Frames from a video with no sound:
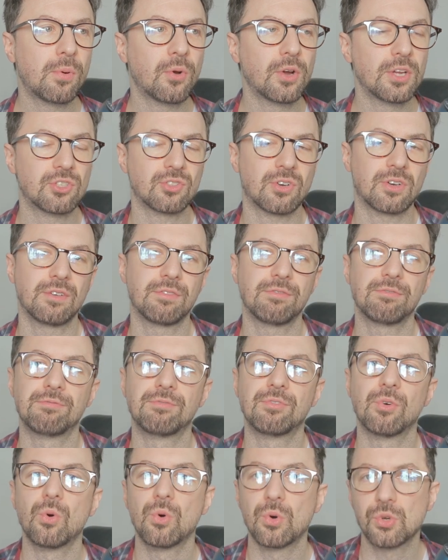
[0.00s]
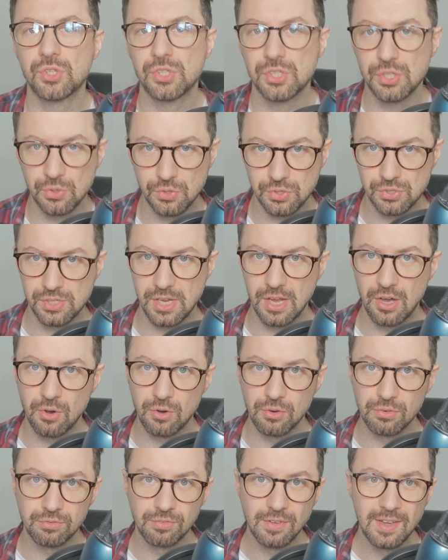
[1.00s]
point trying to force
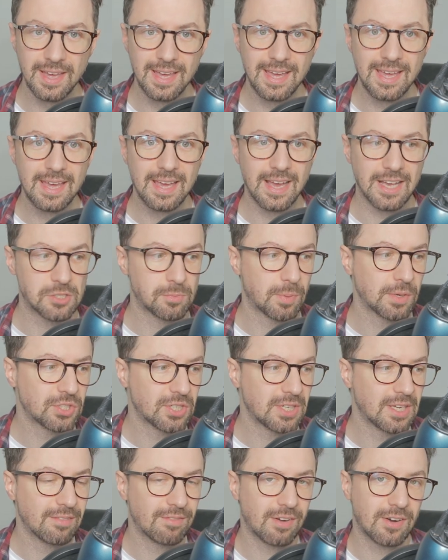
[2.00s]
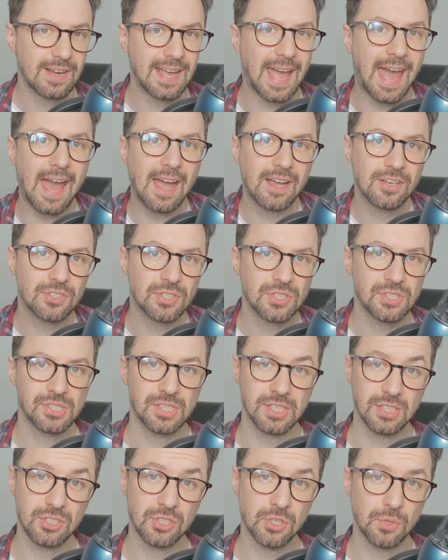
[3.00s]
yourself, especially in a very anxious
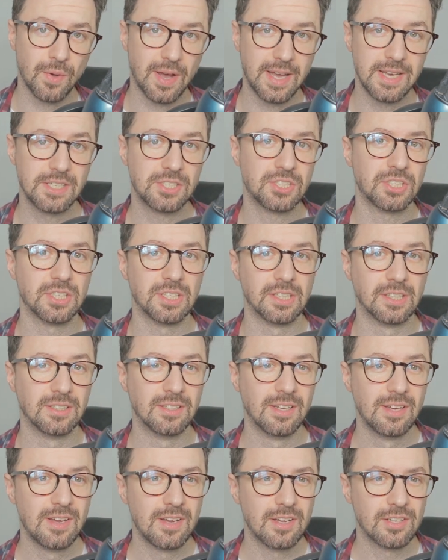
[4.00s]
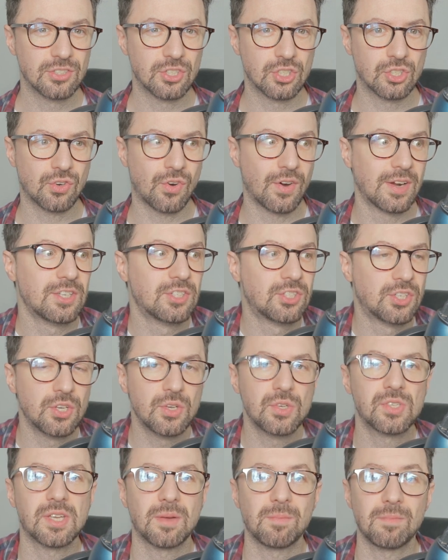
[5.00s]
situation, to try and
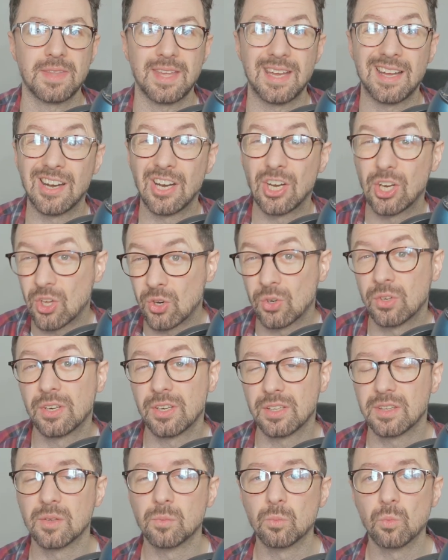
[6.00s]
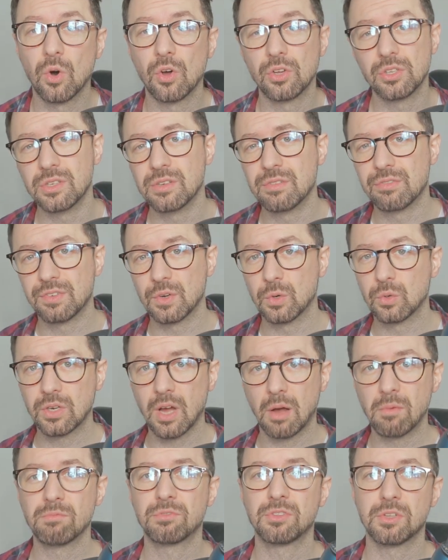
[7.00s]
do something longer than what you feel
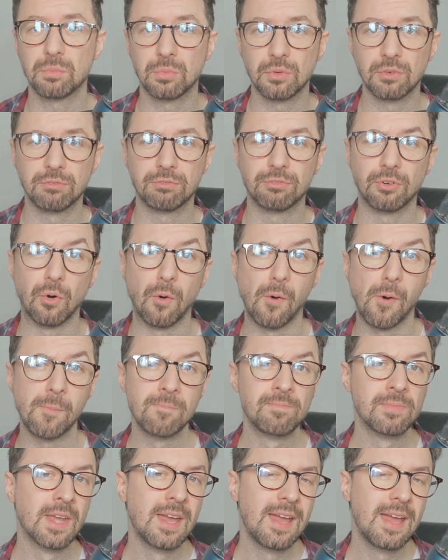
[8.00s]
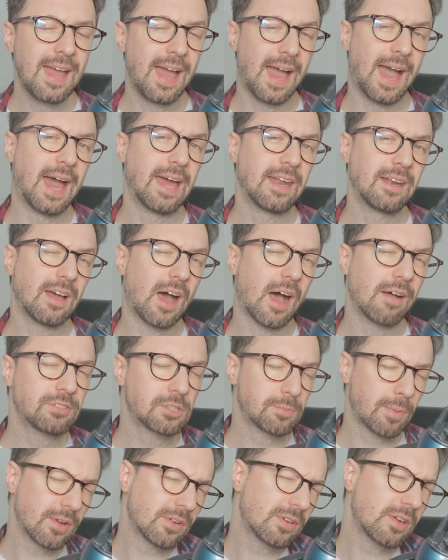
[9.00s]
comfortable for. And I've
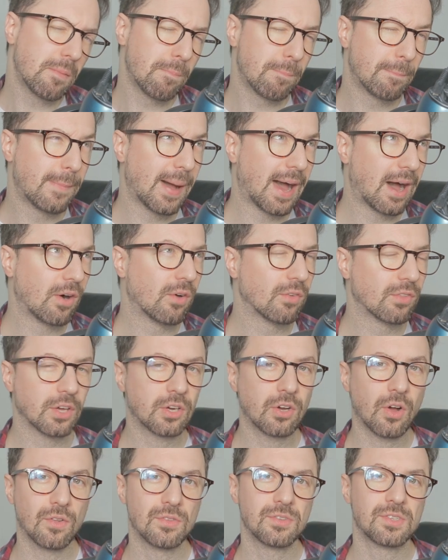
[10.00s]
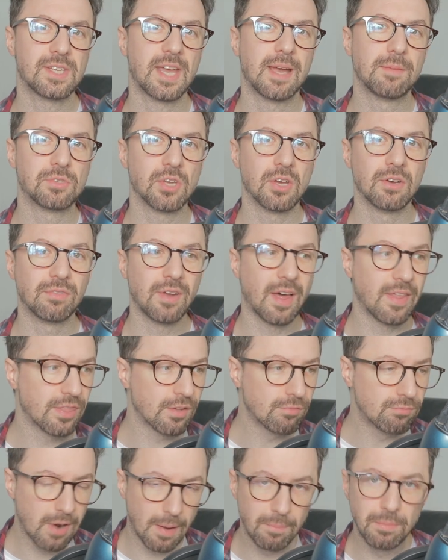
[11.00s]
spoken about the concept of like
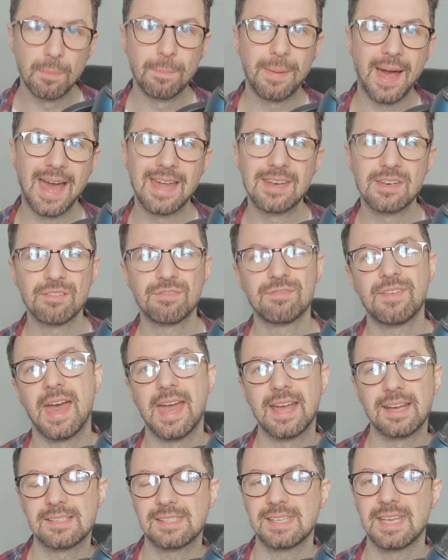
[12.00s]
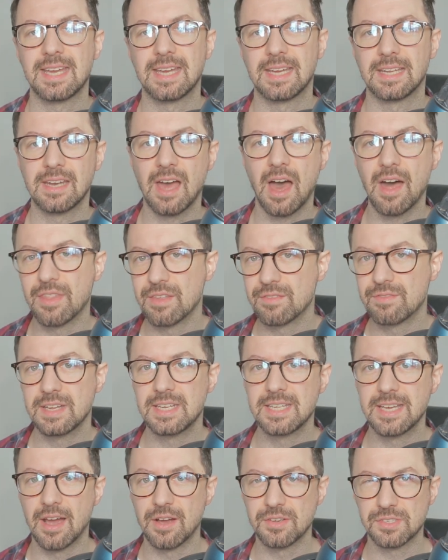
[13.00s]
the rubber band effect in other
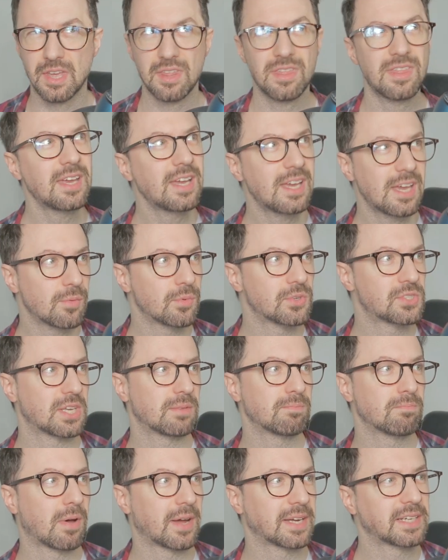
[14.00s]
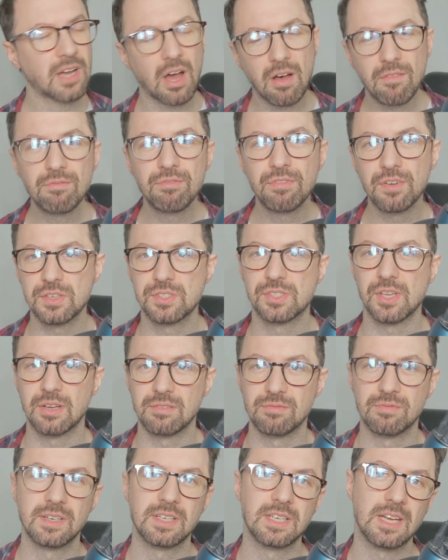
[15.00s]
videos. I think it was in my comfort
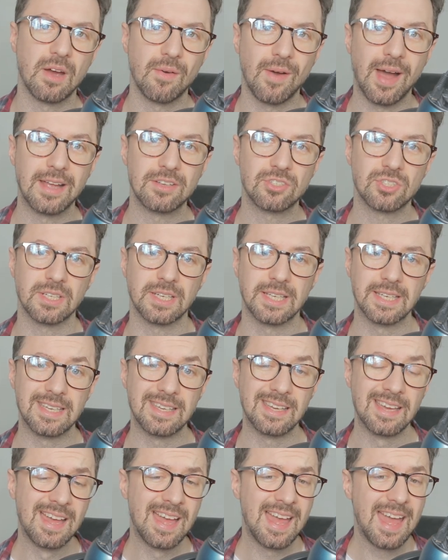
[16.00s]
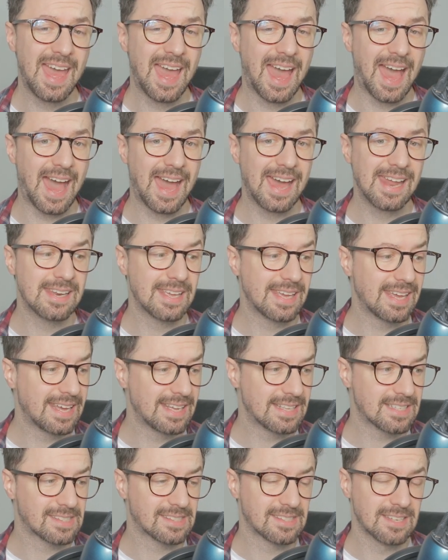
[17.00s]
zone video actually. And
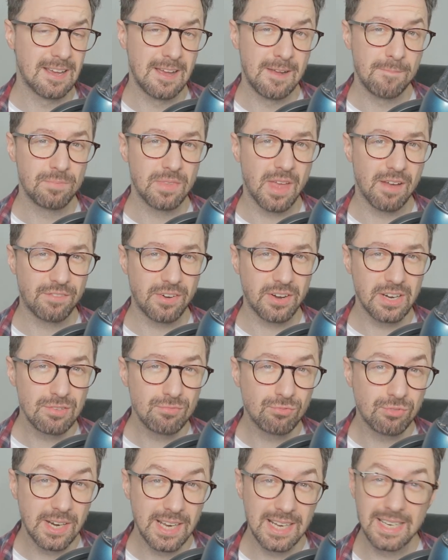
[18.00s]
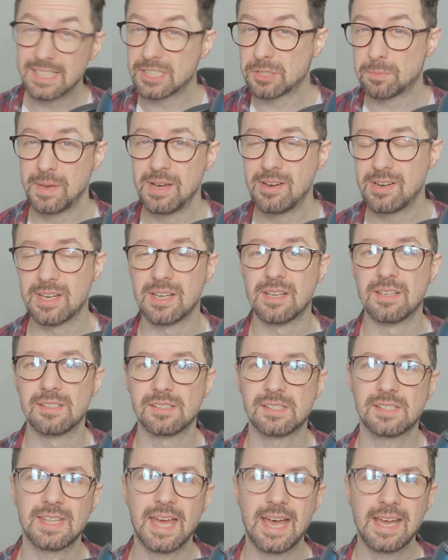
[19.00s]
it's a very real
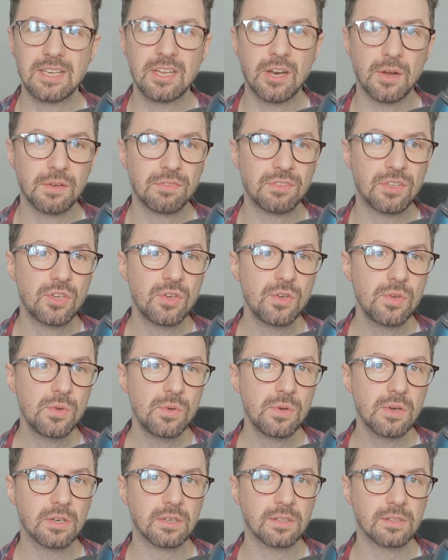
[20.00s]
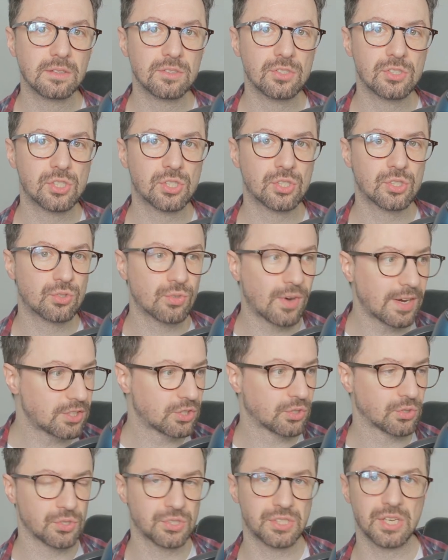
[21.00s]
experience that, you know, if you
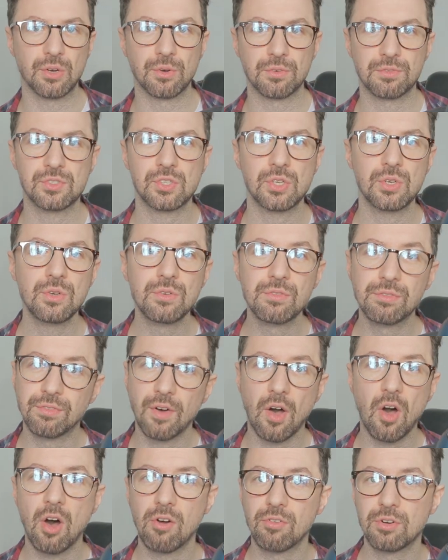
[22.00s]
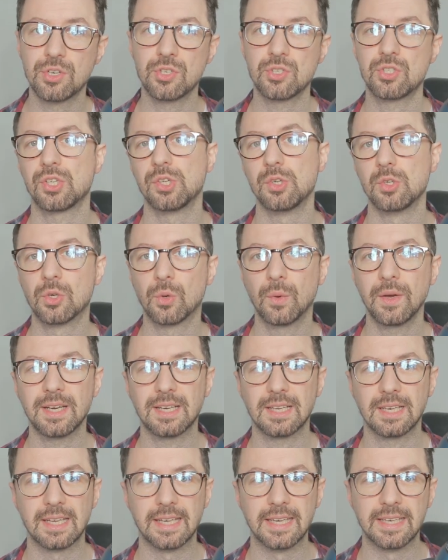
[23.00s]
stretch yourself too far and too
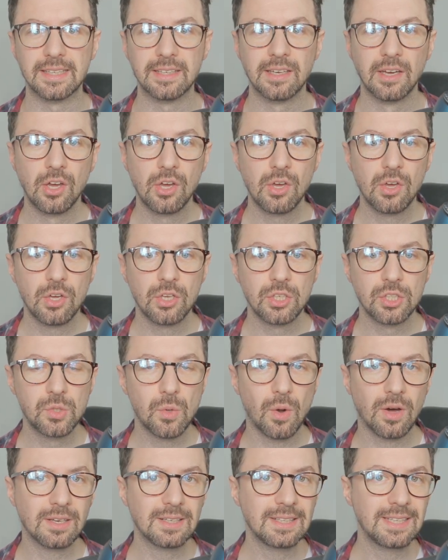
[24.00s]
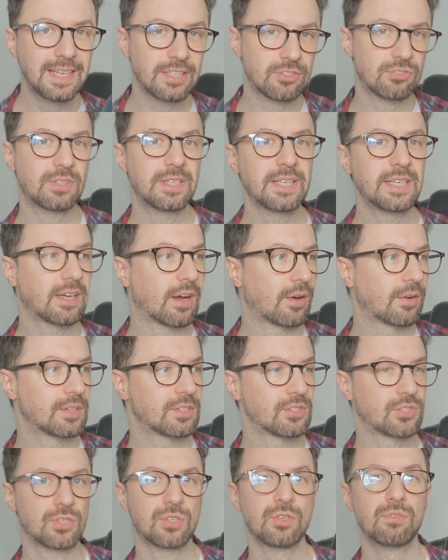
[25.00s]
quickly, you are literally
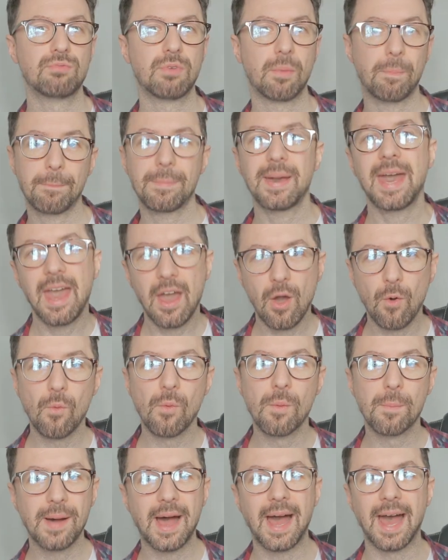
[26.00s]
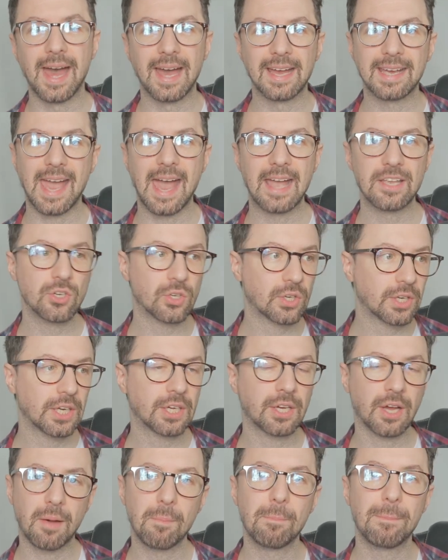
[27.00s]
going to repel back, and you're going to
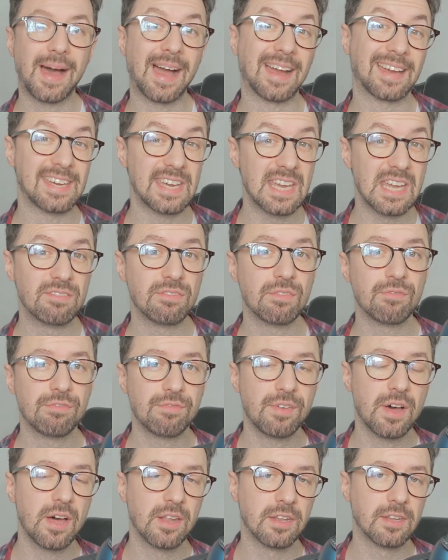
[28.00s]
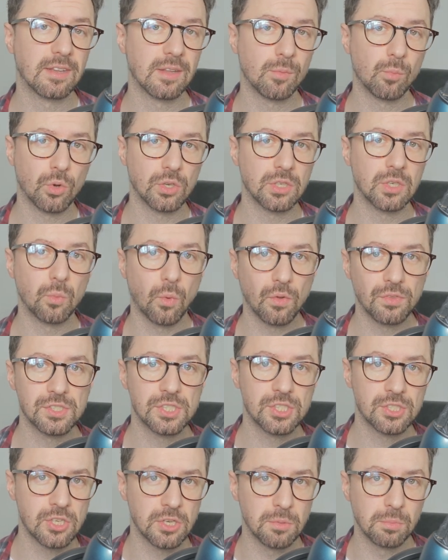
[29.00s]
come back even further than what you
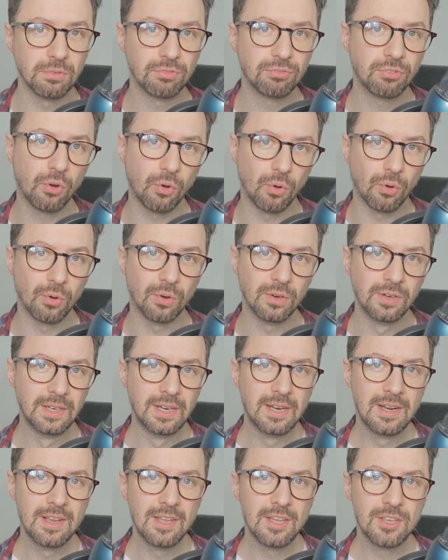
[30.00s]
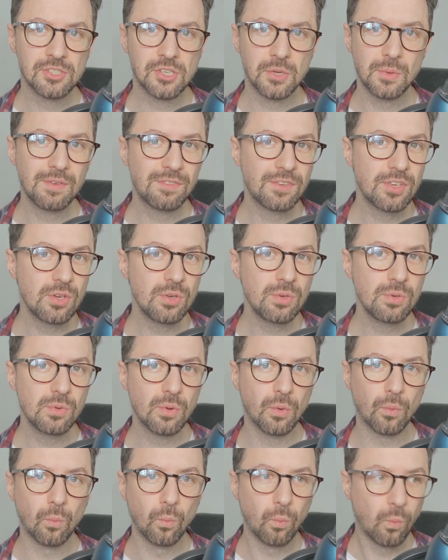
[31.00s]
wanted to before. So if
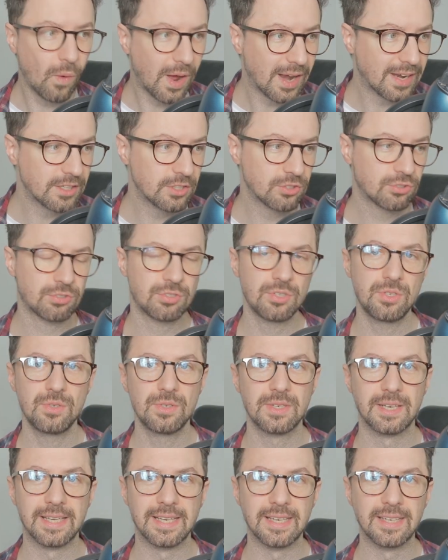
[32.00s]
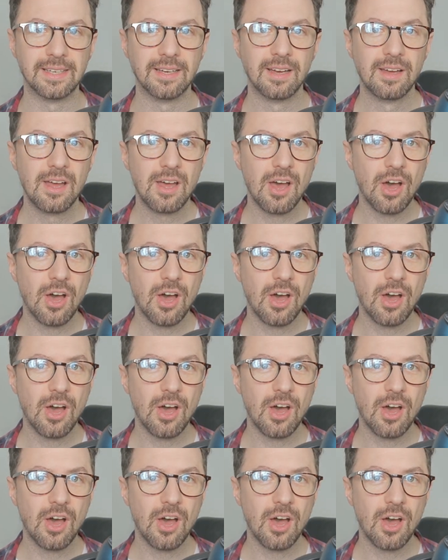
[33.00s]
you well and truly